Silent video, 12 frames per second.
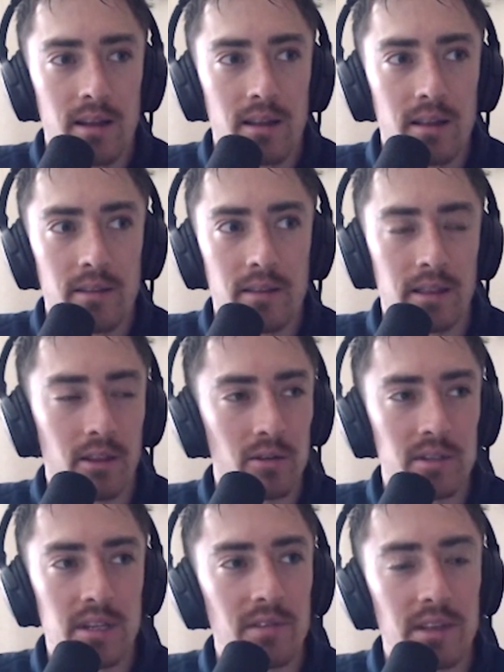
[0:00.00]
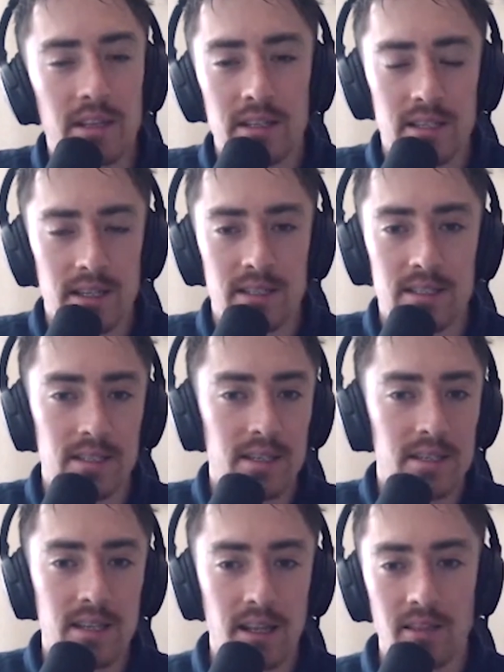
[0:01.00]
there's even these
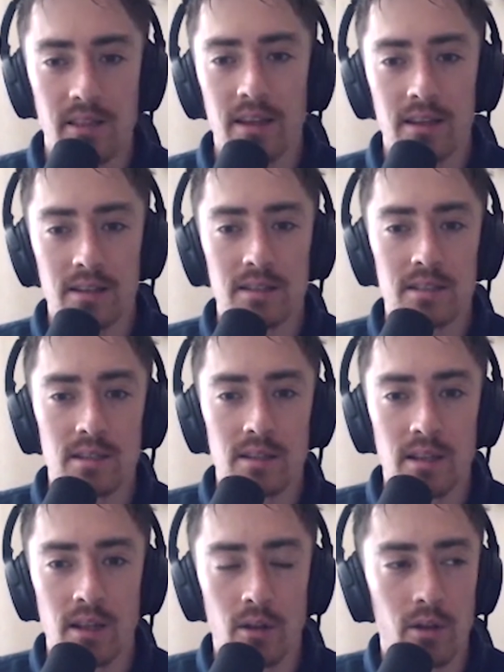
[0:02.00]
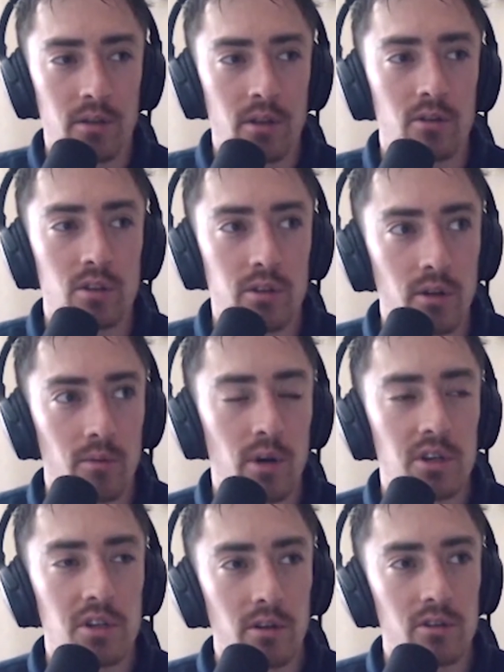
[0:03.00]
existing things, their
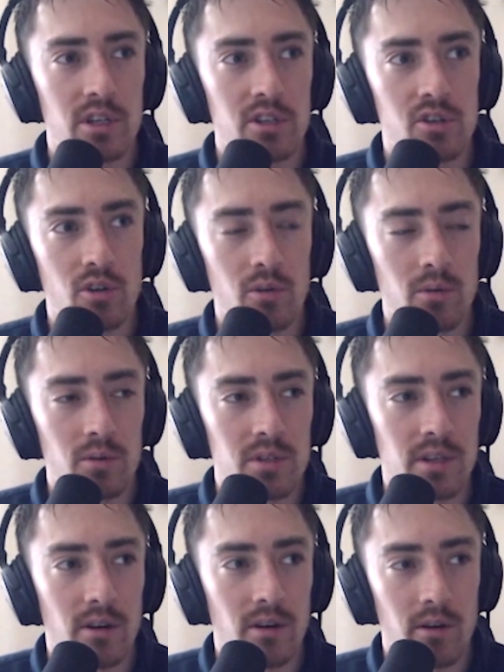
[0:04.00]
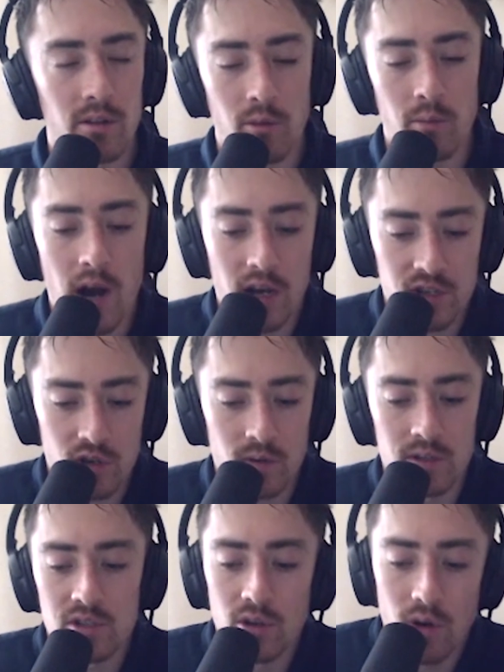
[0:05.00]
muscular tissues or their posture
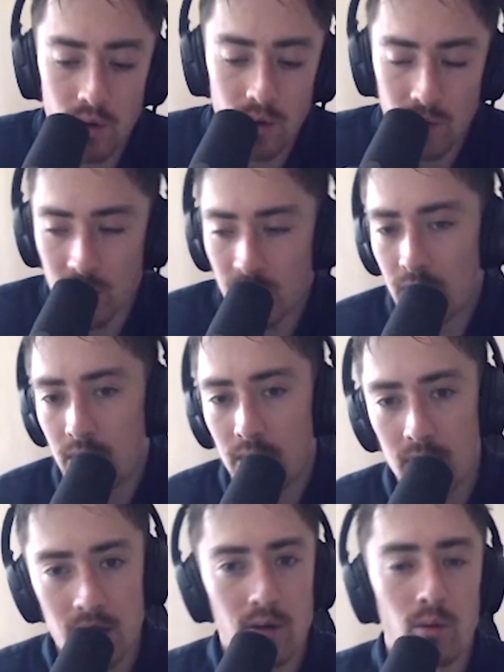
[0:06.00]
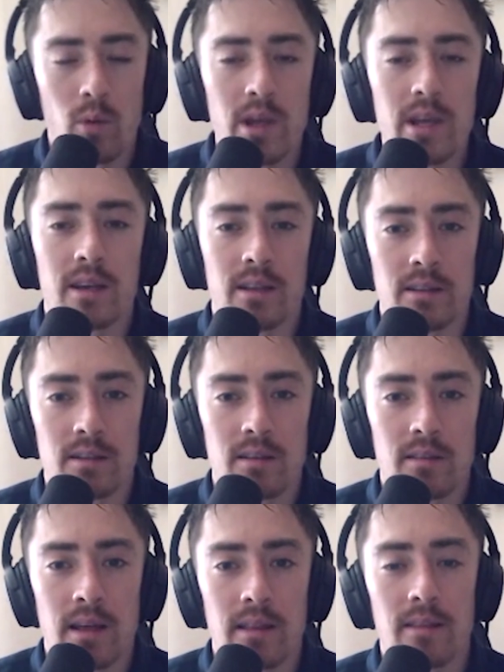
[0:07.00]
is so weakened
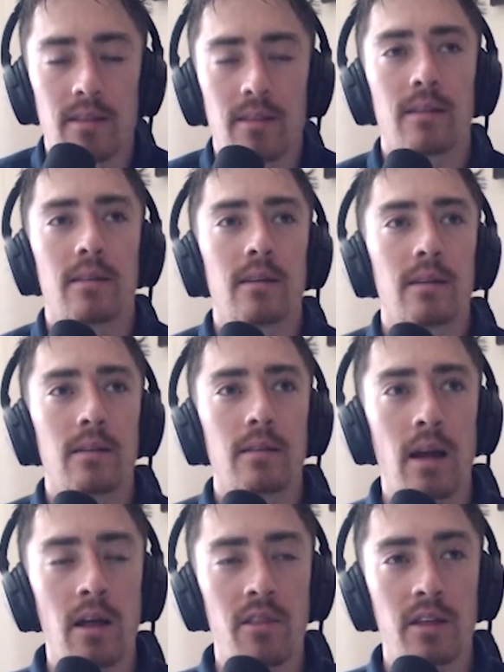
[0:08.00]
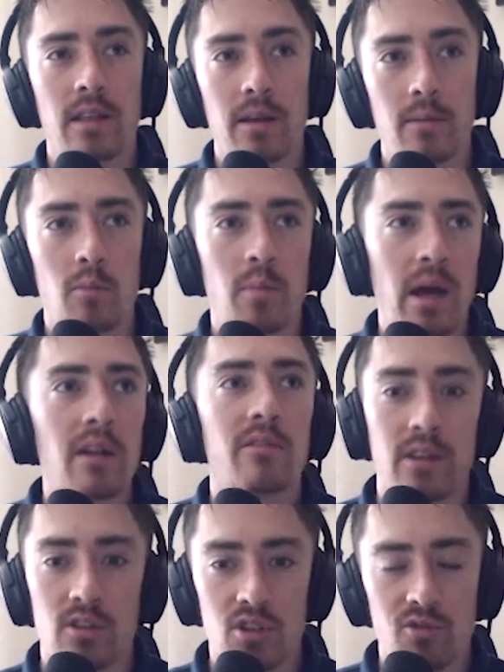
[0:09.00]
that I think they
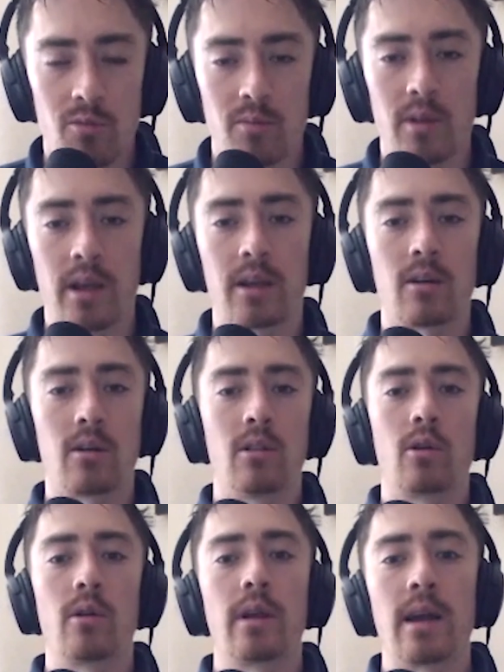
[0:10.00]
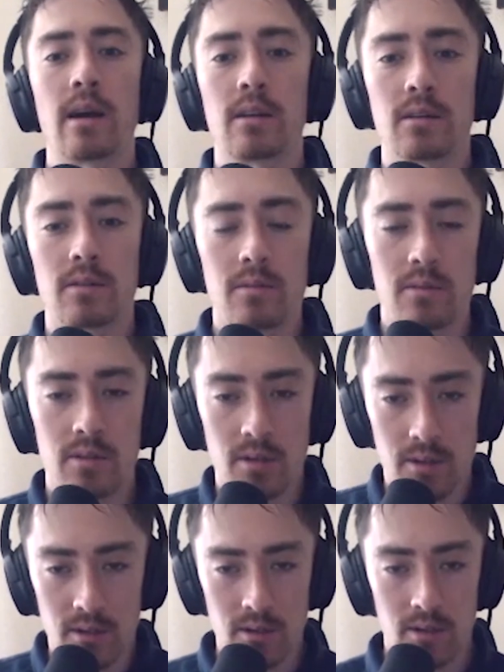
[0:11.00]
benefit just from like learning how to